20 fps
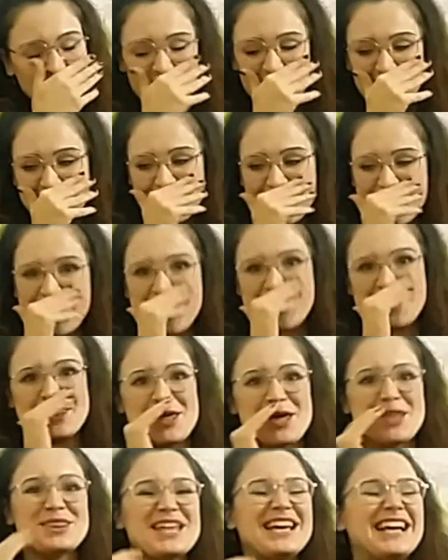and
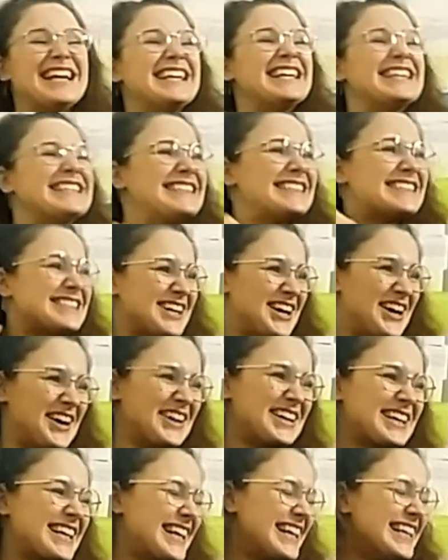then the little
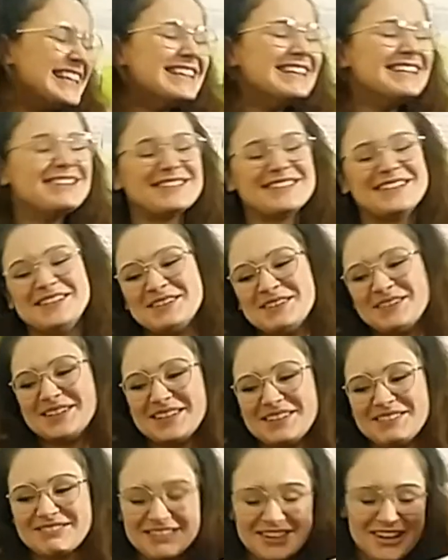dog
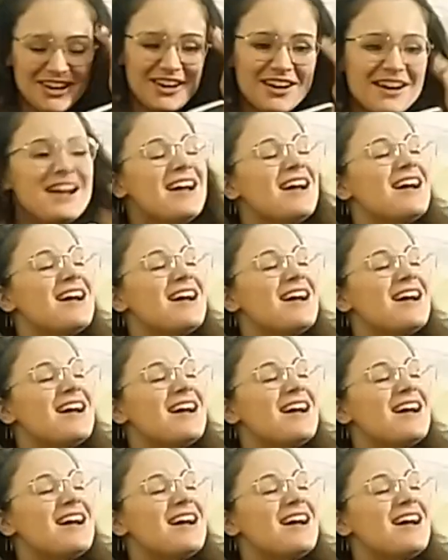we've got